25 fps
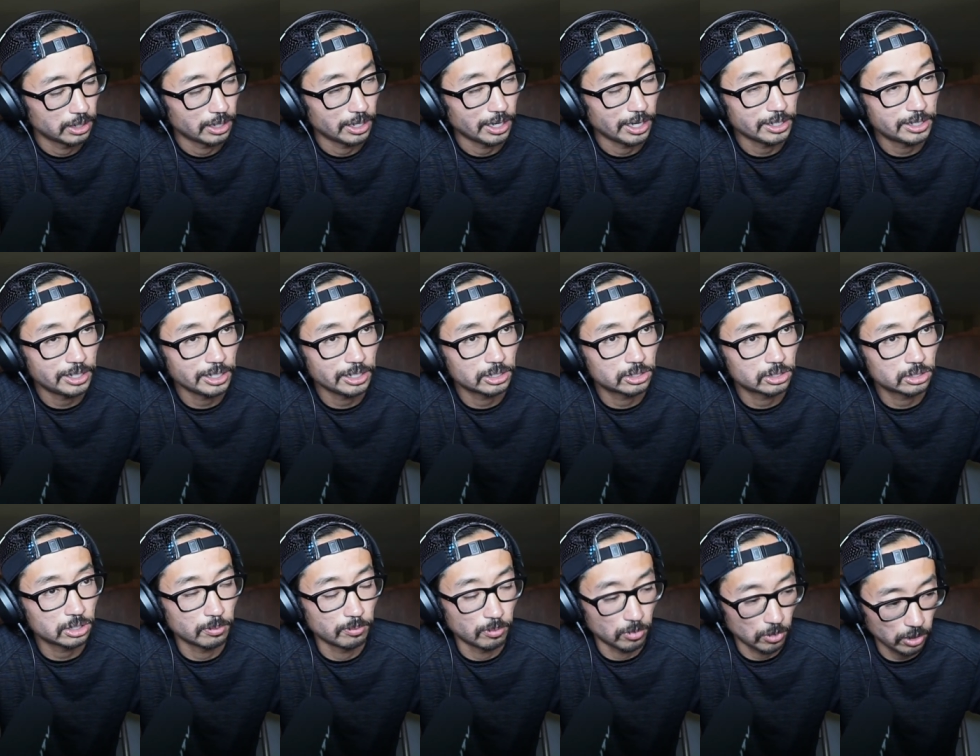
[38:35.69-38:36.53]
I think
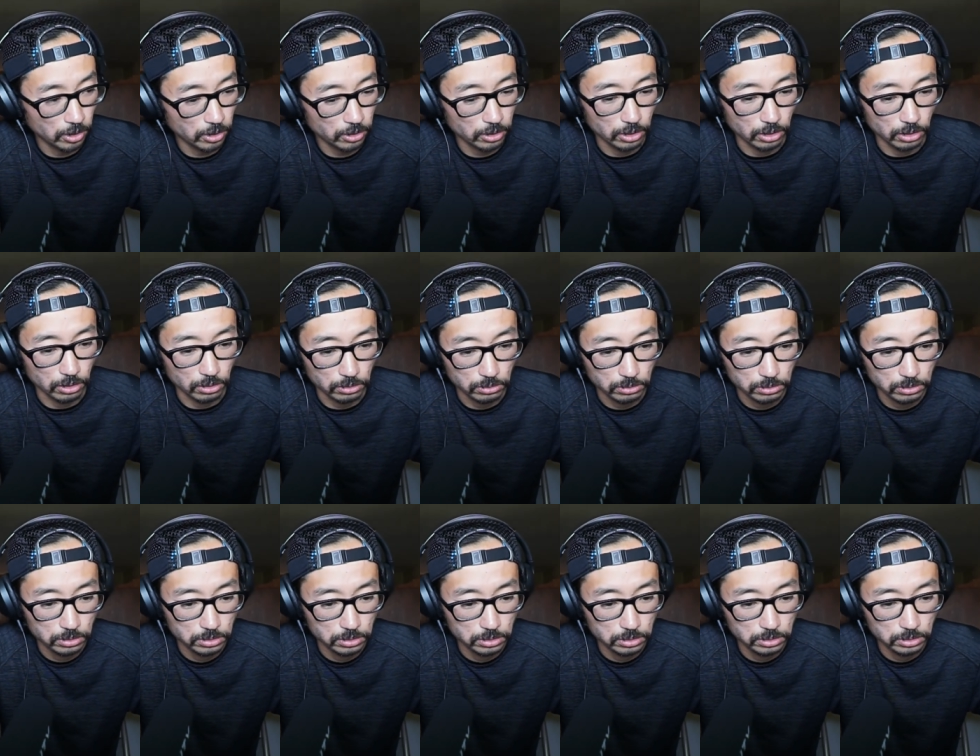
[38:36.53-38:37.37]
tomorrow
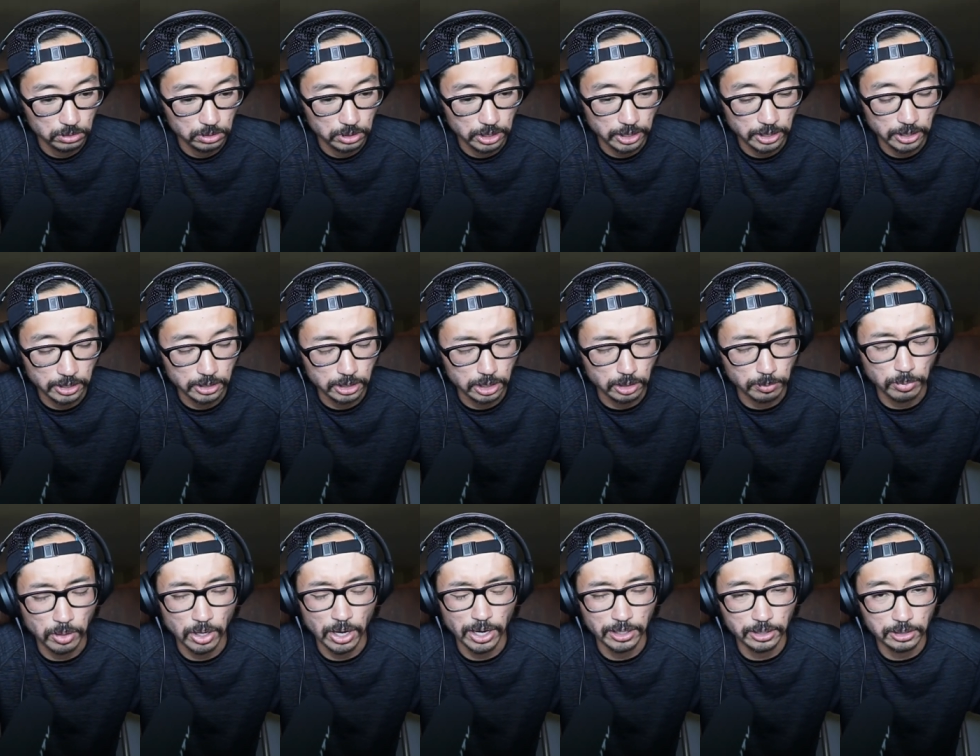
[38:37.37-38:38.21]
is the
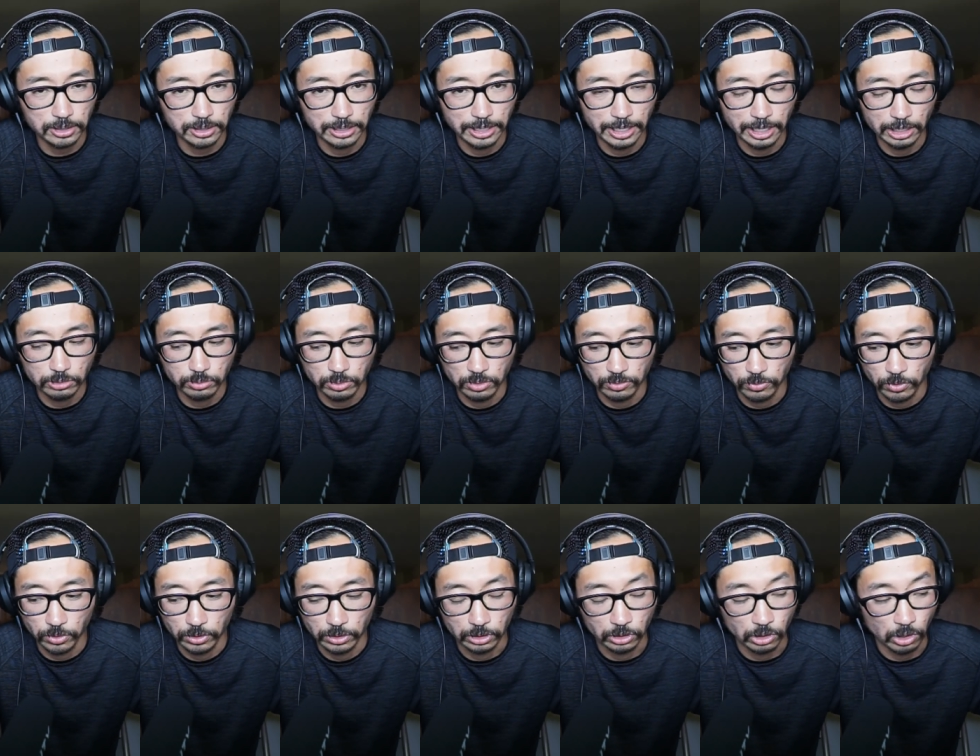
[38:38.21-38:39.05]
product announcement
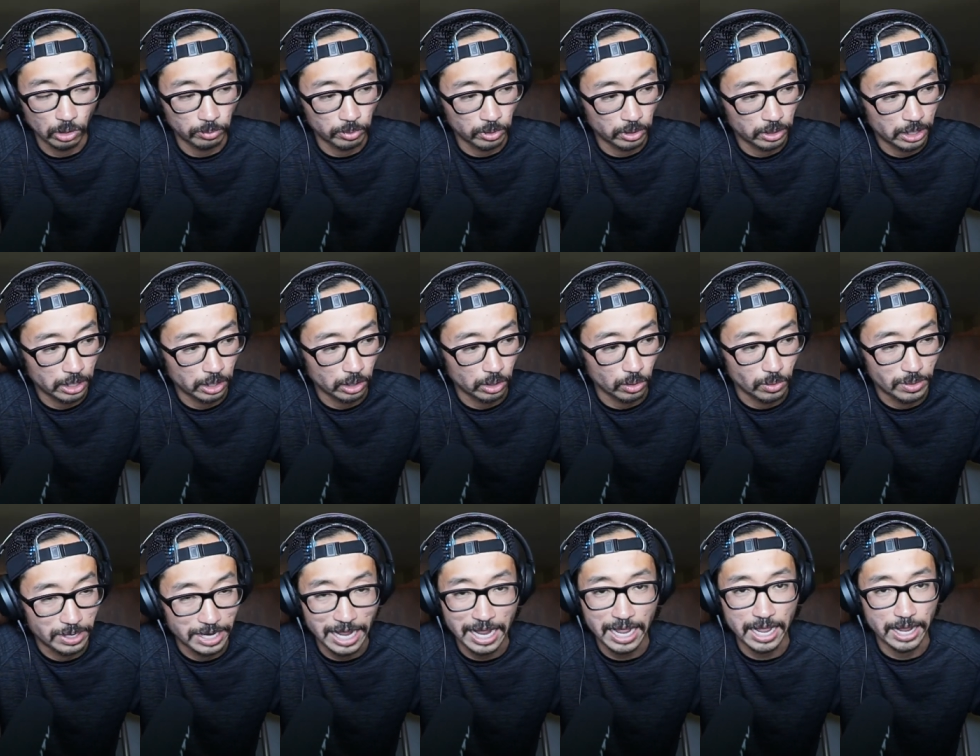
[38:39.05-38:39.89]
for the GoPro Hero
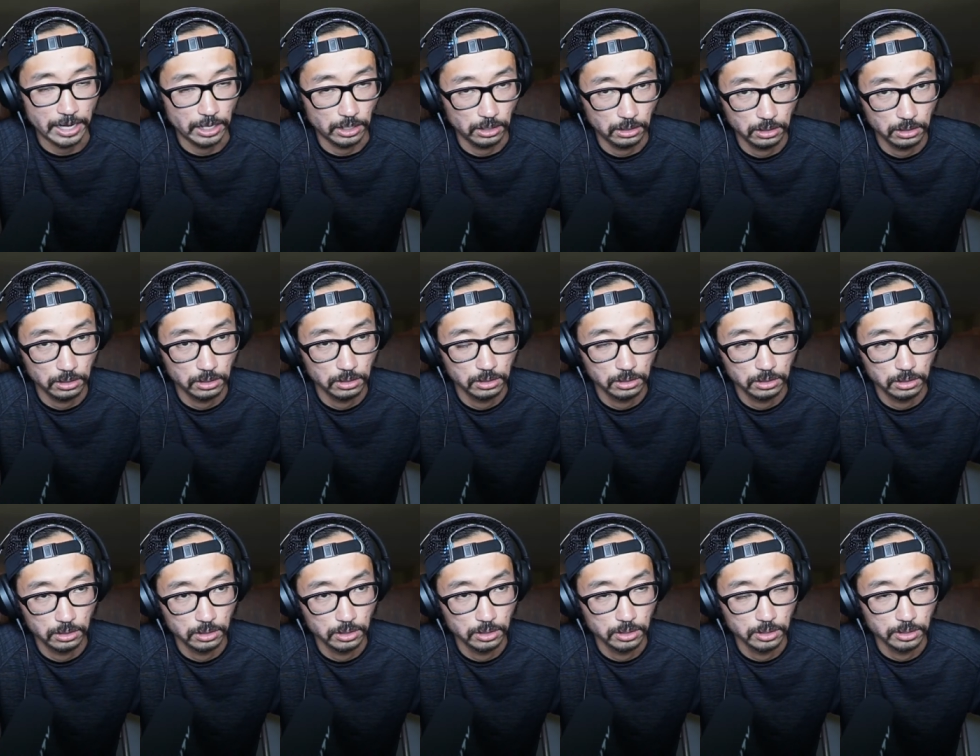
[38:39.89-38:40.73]
9.
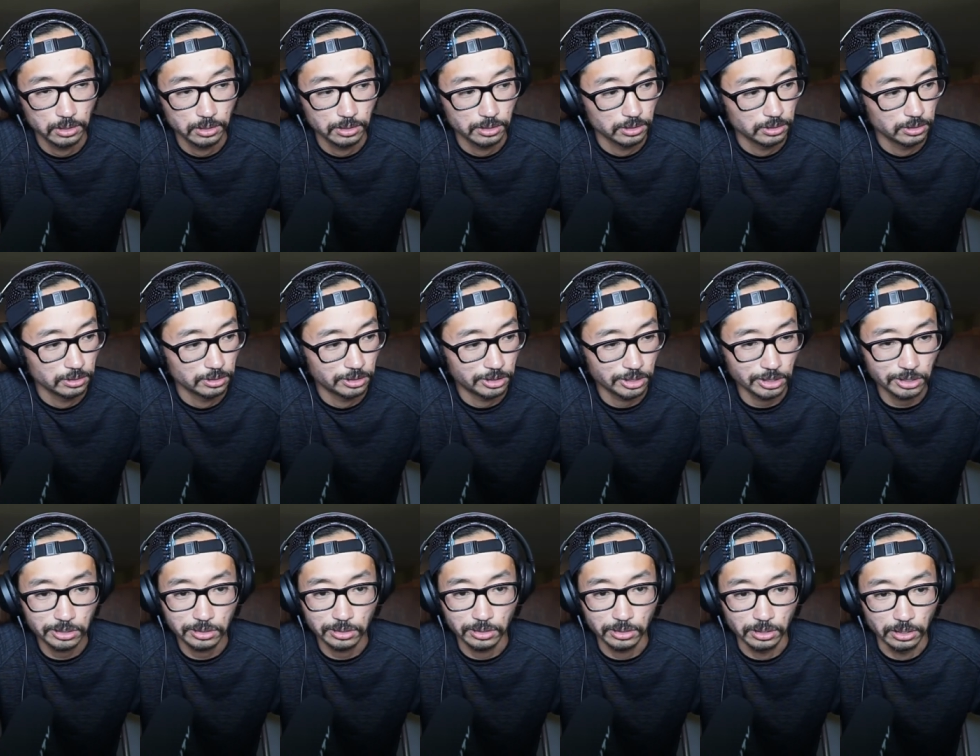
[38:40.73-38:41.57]

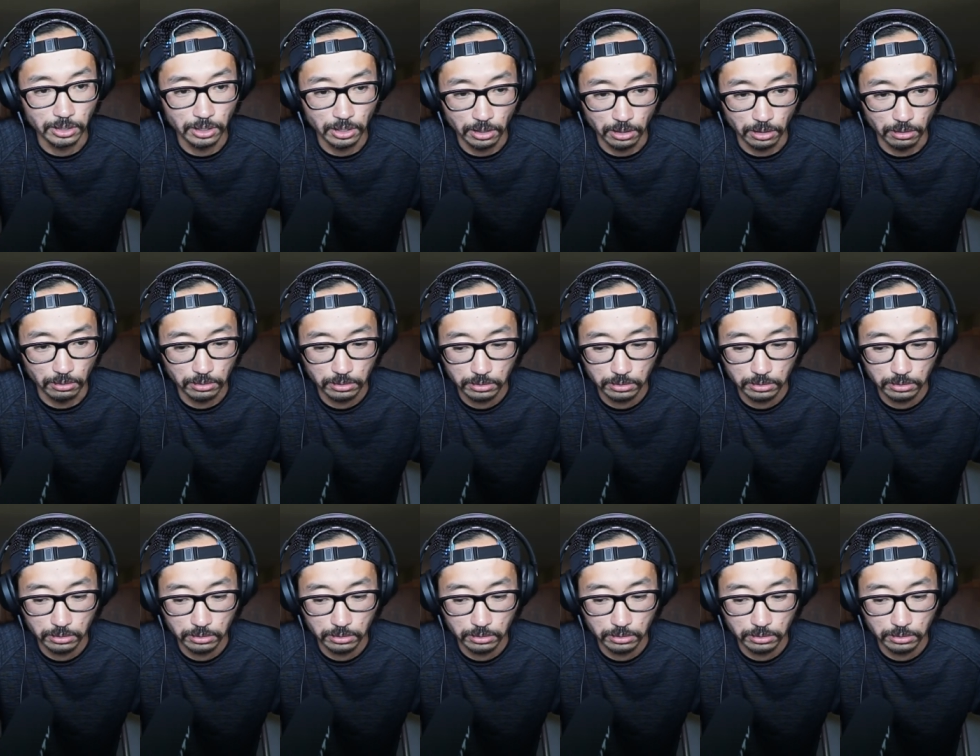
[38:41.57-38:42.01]
Just so you know.